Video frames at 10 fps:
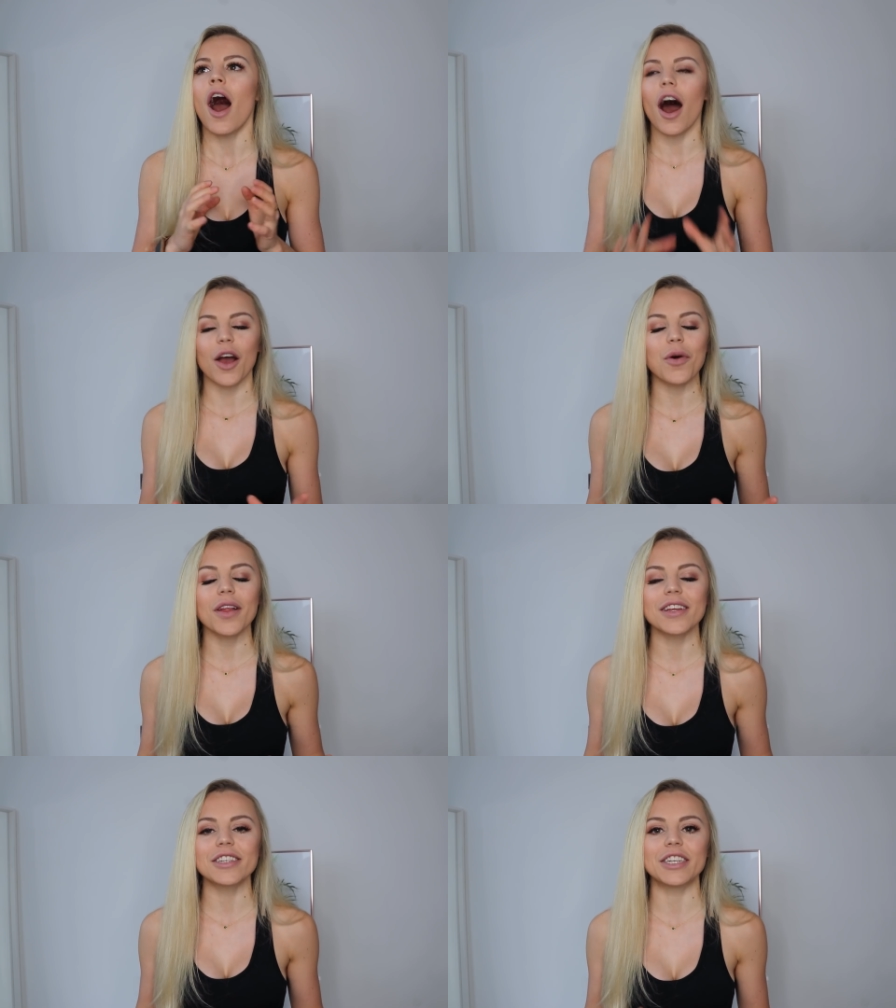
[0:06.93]
I
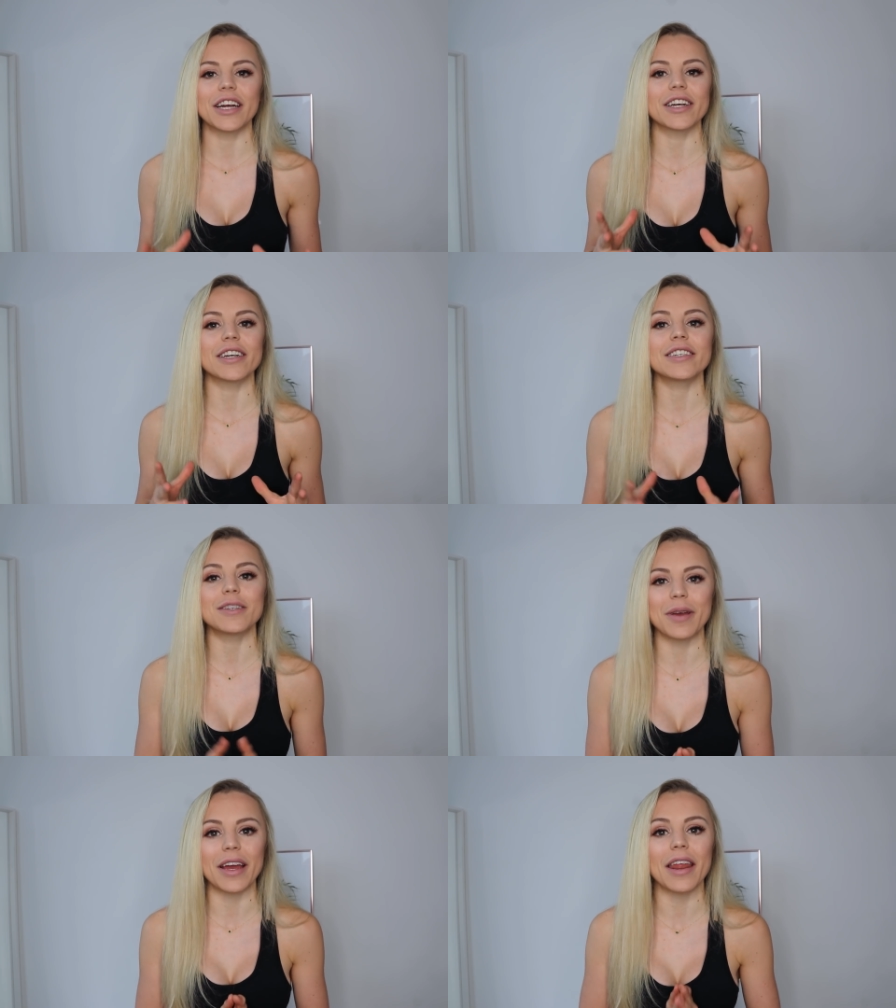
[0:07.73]
want this year
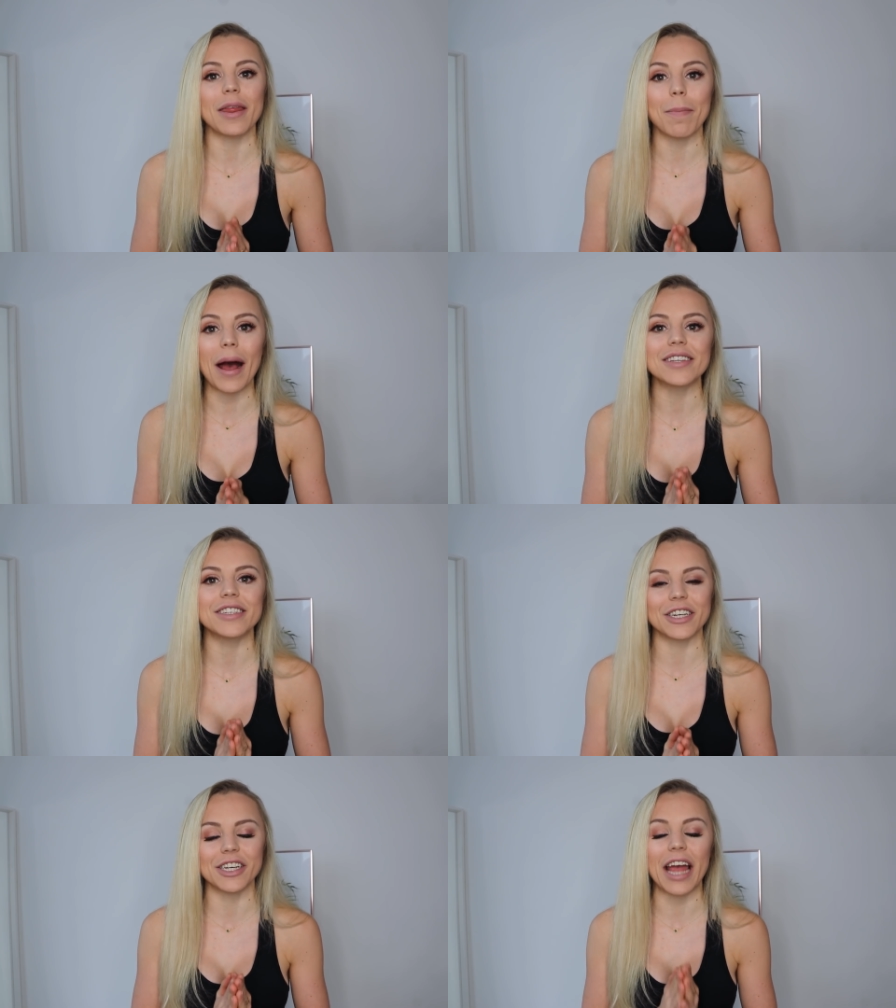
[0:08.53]
to be the
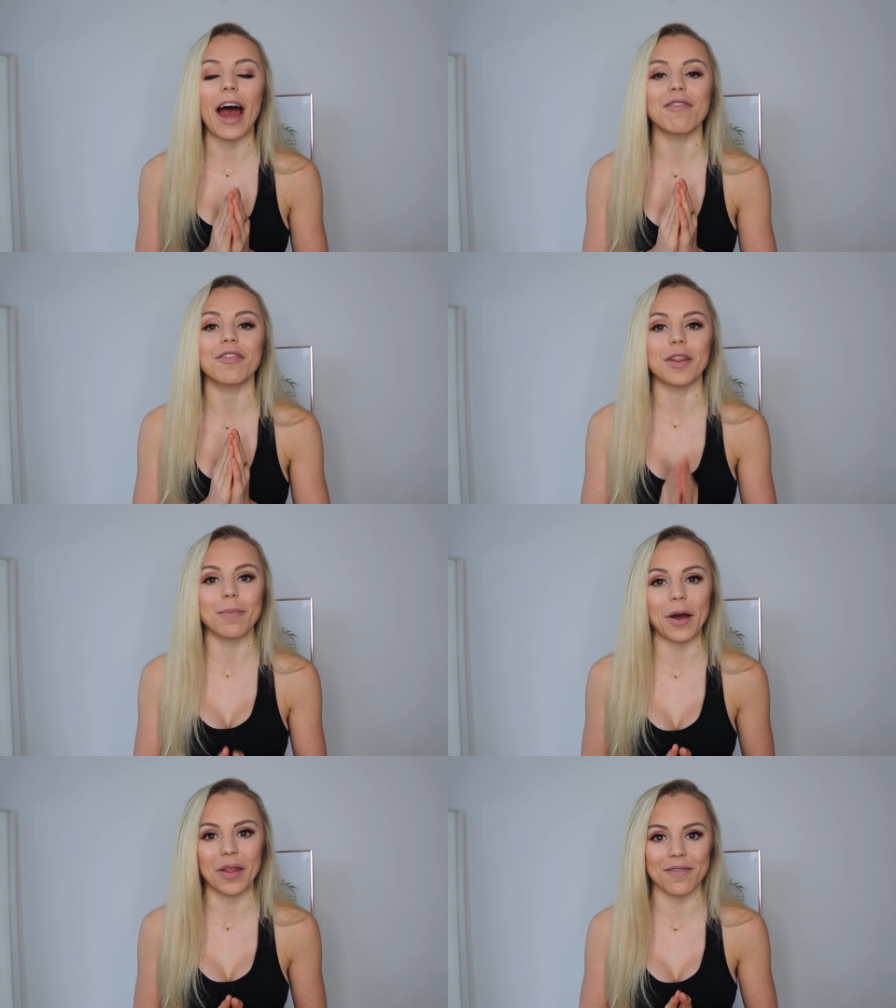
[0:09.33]
best year yet for the
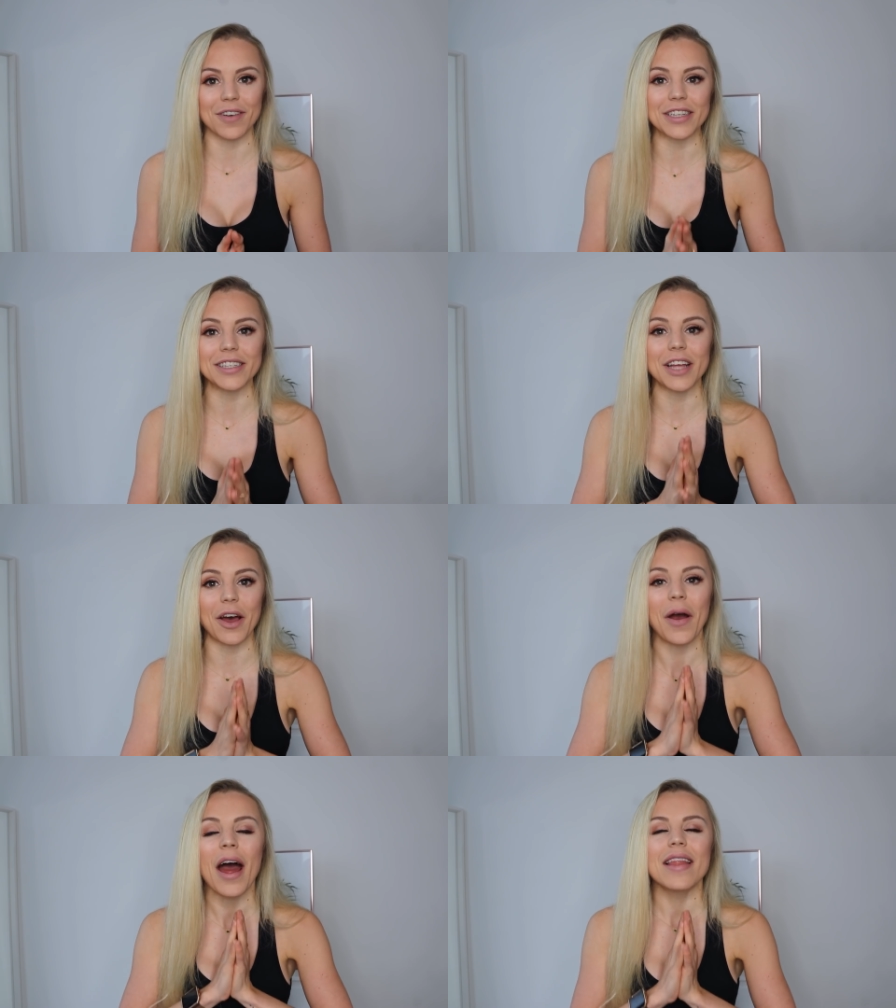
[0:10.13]
both of us,
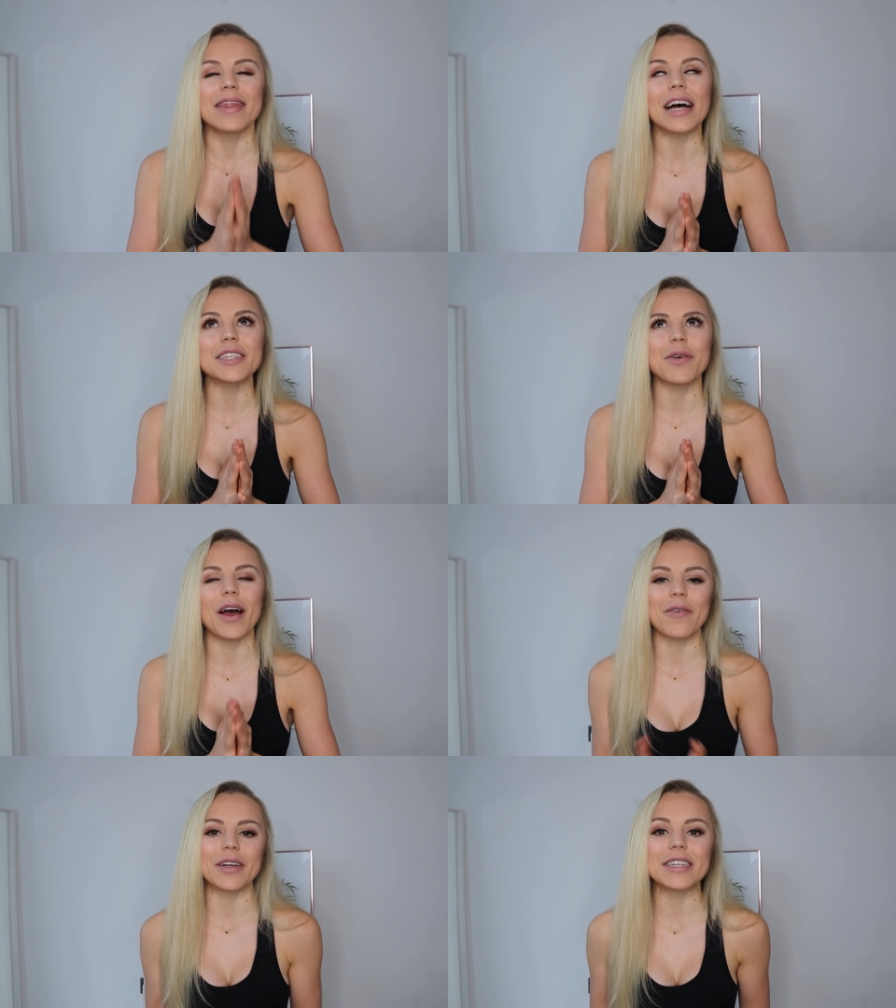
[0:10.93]
so that's
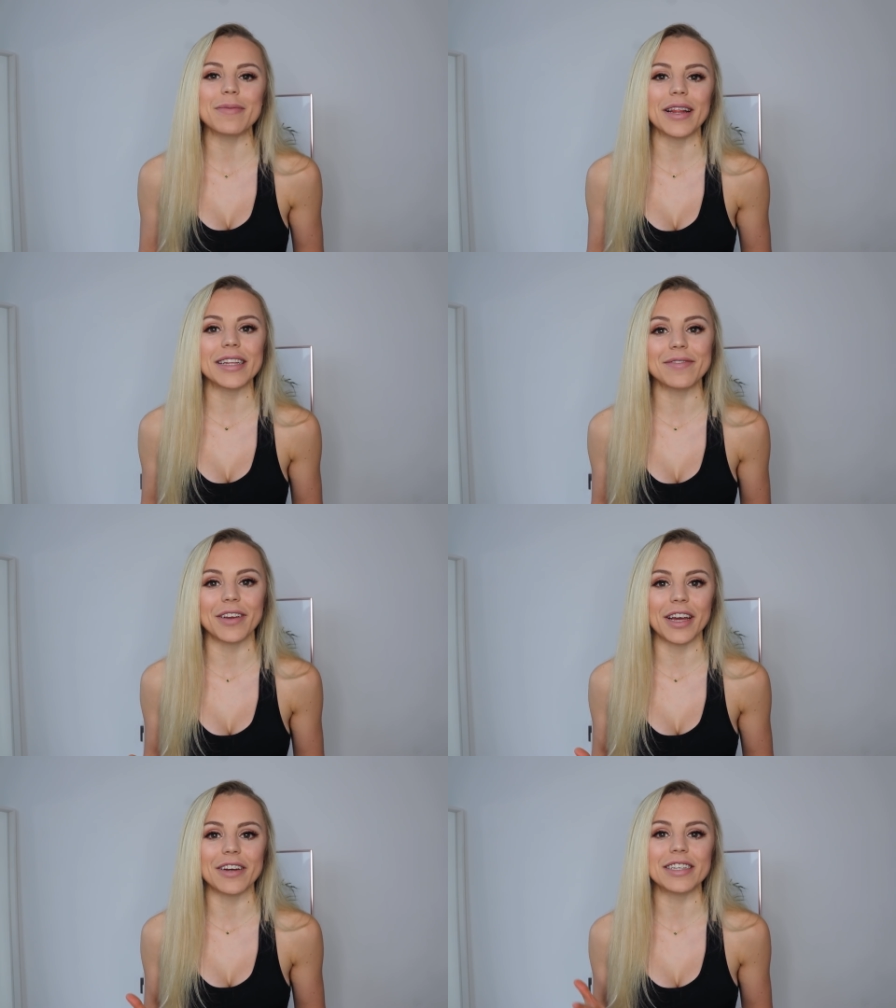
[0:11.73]
why I wanted to make this
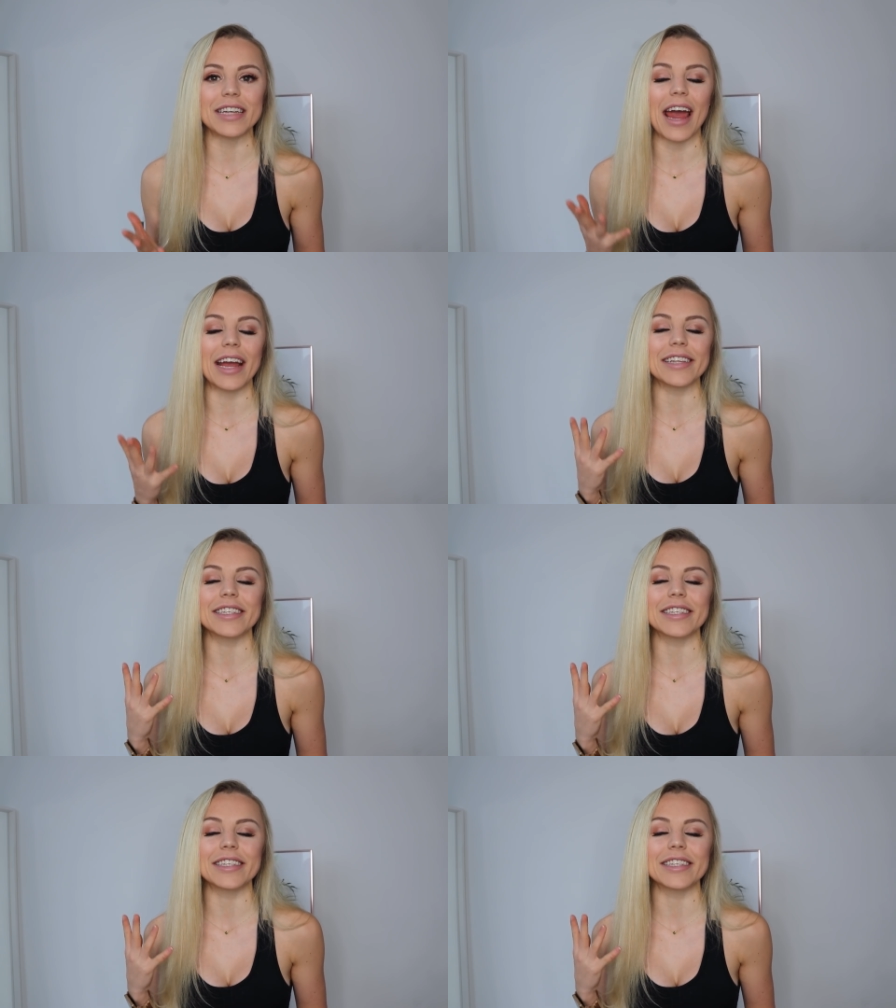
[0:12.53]
video today.